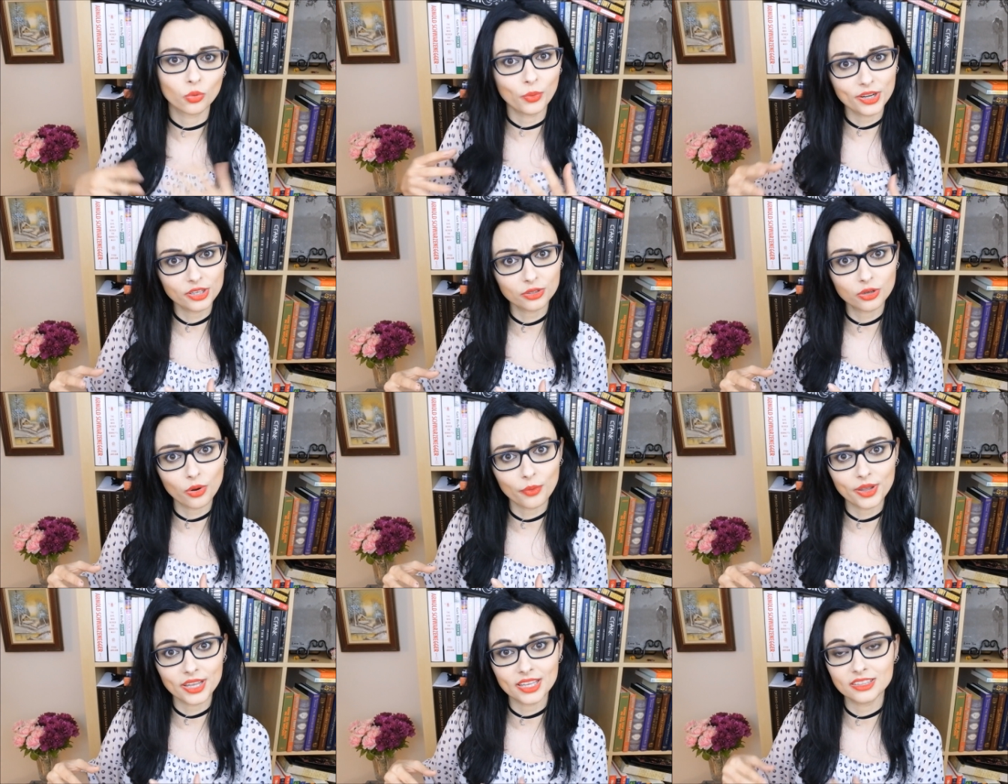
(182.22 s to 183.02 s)
So when you're
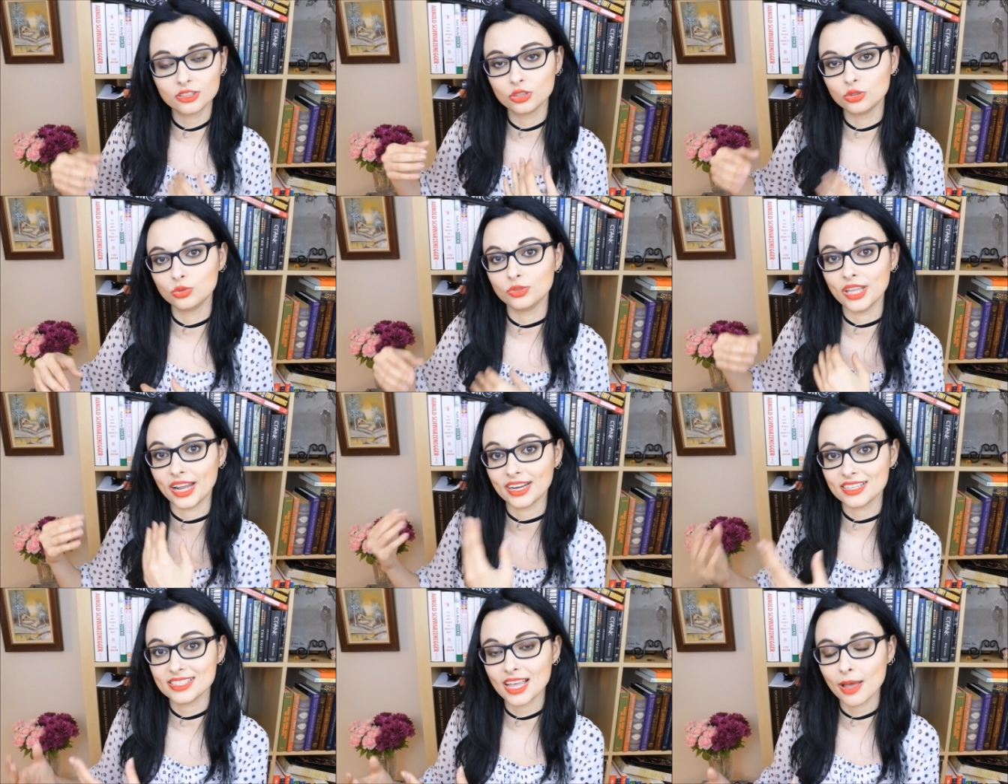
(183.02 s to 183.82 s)
going in to do
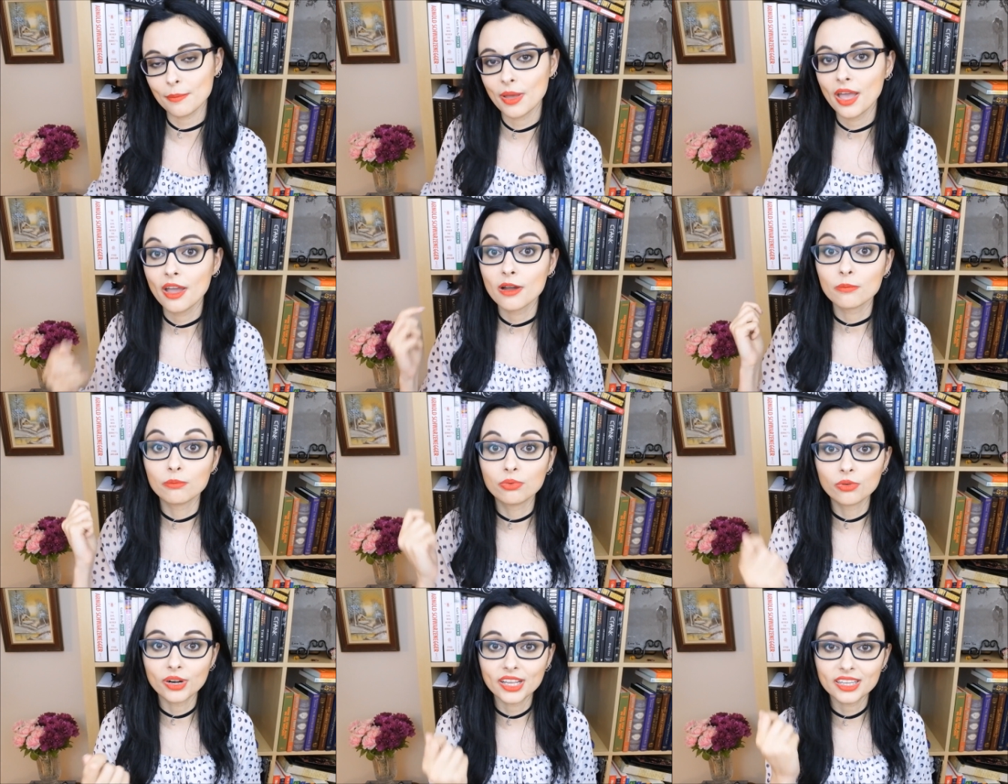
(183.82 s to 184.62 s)
that exam,
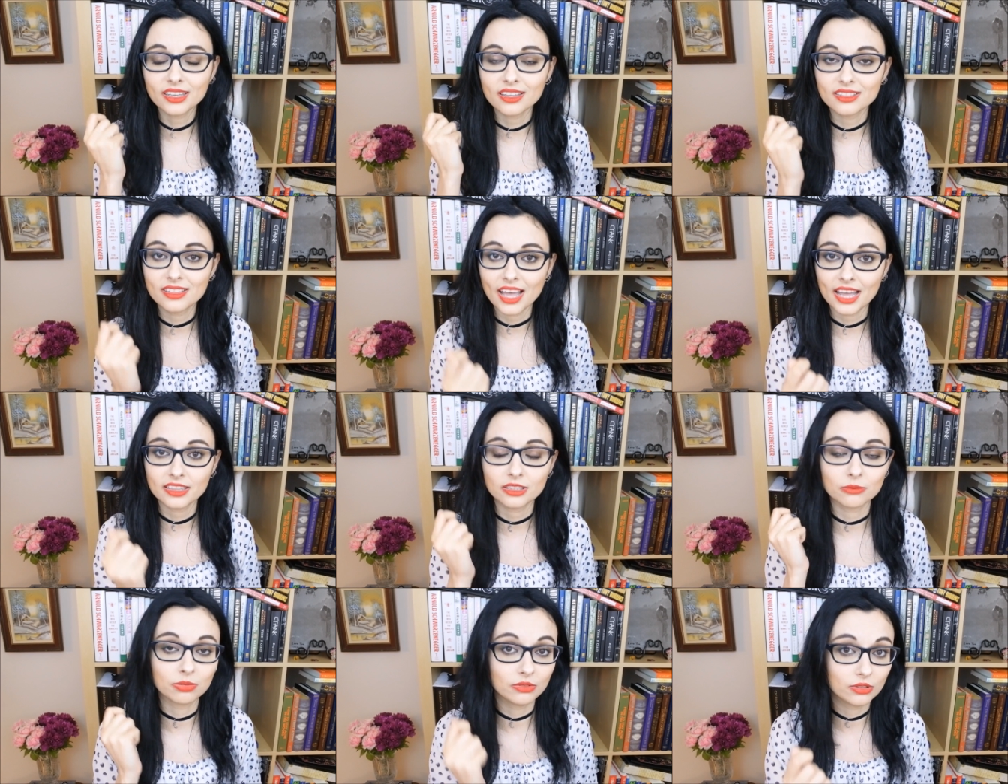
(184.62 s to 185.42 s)
Bring
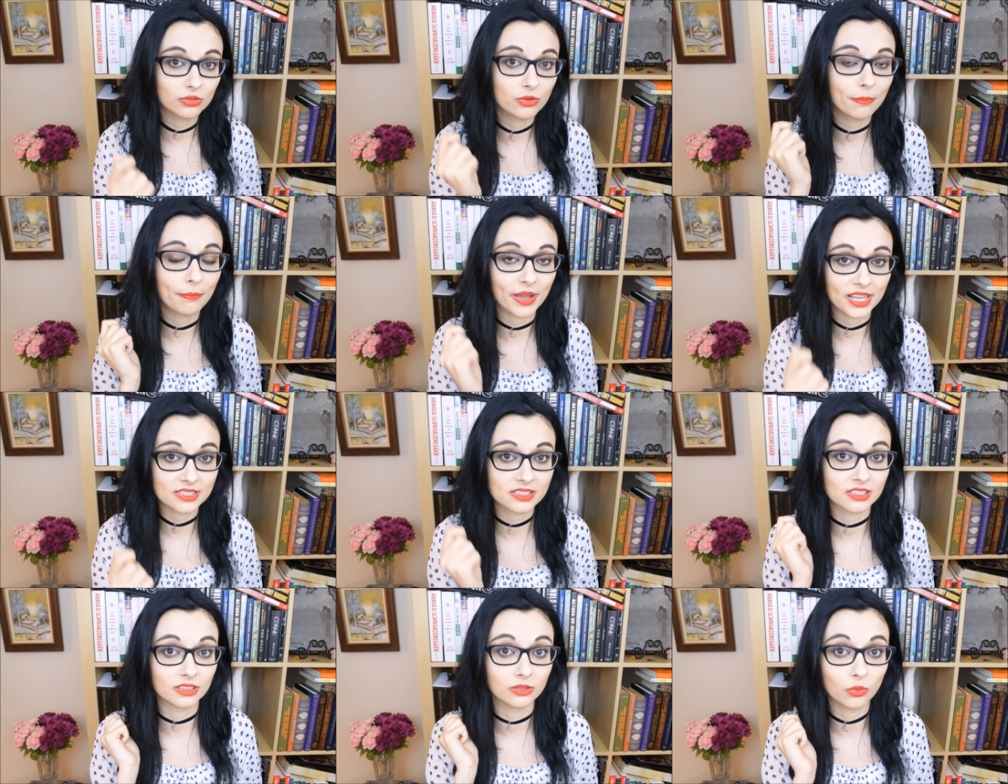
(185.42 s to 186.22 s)
that blue
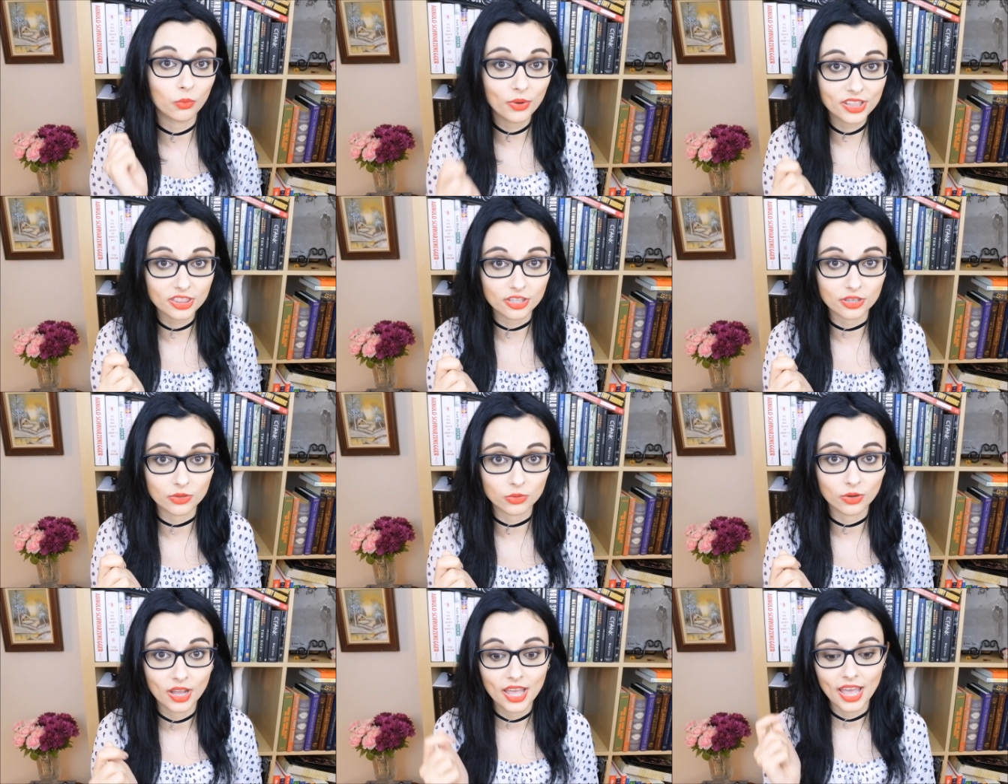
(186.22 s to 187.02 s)
pencil with
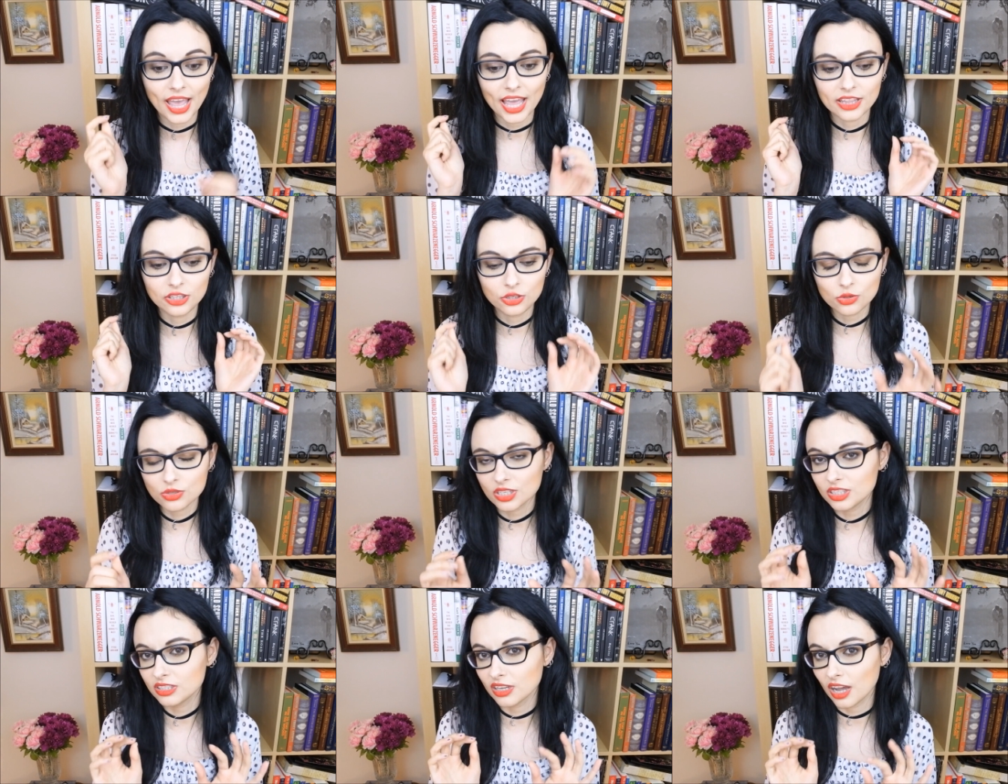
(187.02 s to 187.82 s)
you and
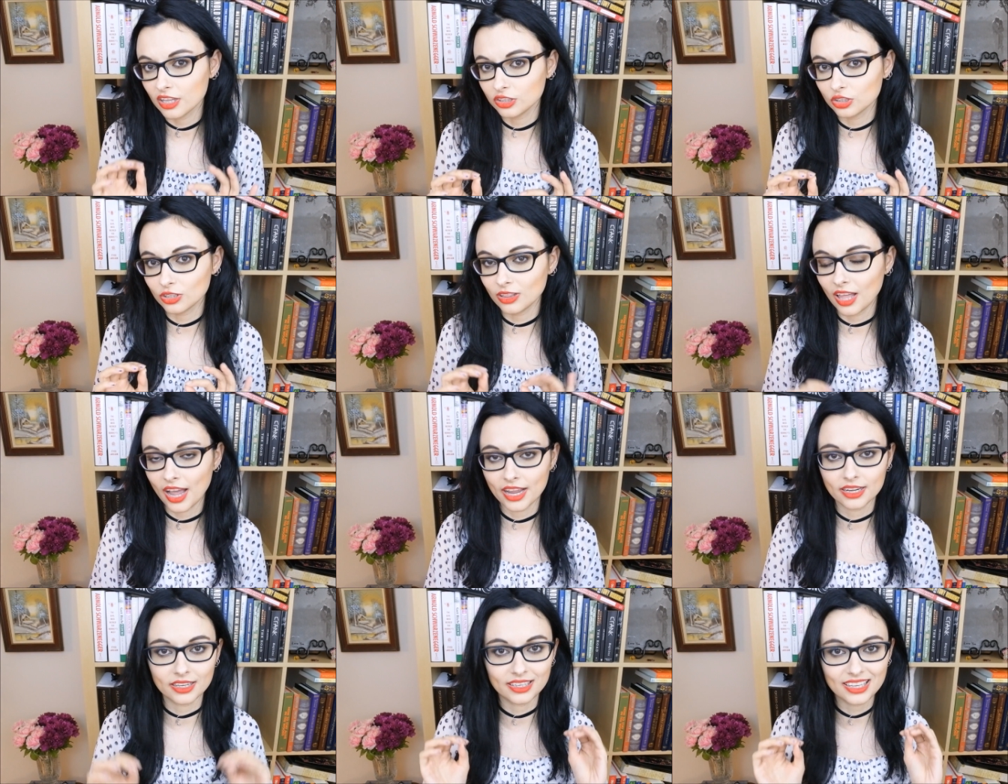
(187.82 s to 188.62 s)
use it to
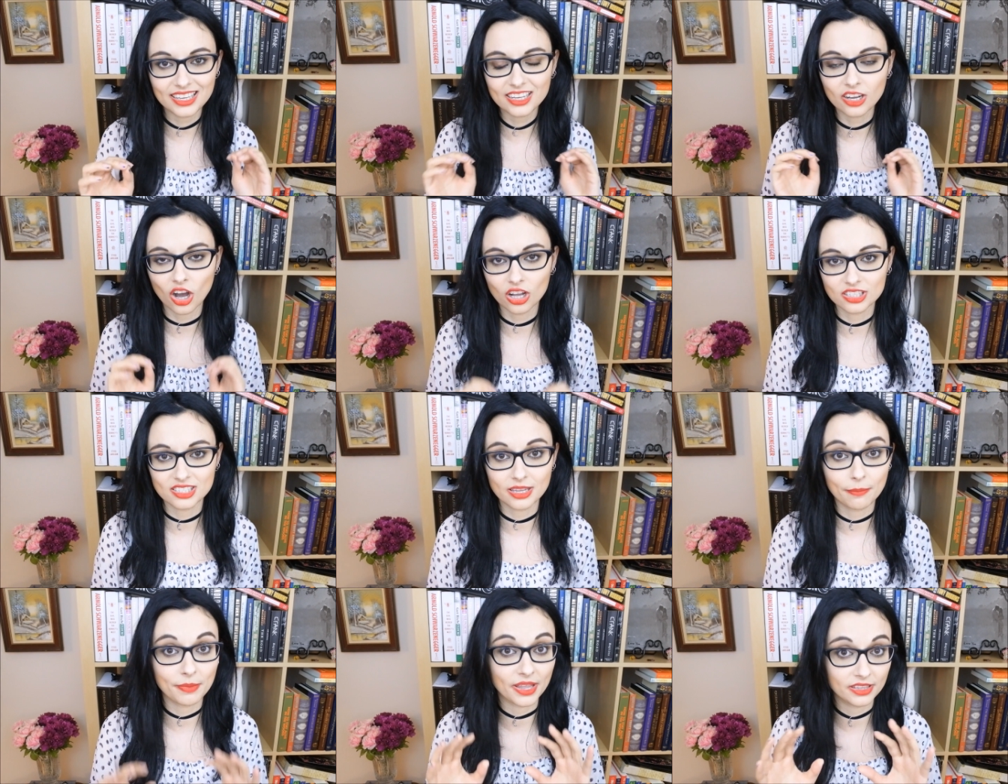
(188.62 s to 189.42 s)
underline key
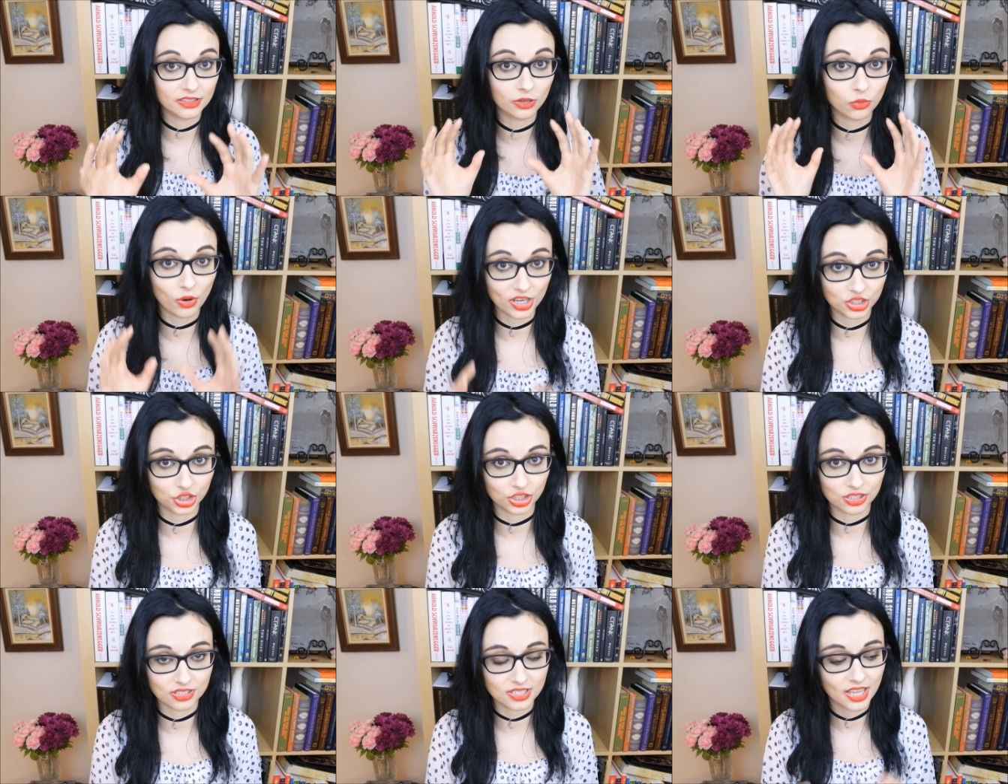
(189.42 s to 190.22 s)
concept in the
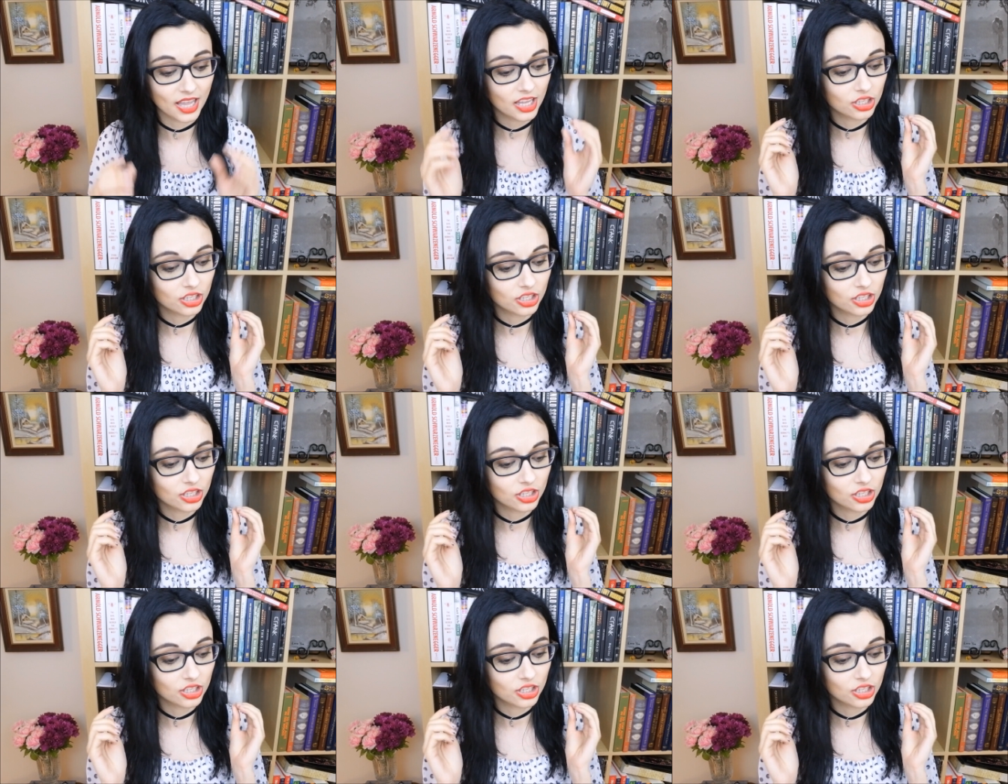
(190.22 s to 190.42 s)
questions.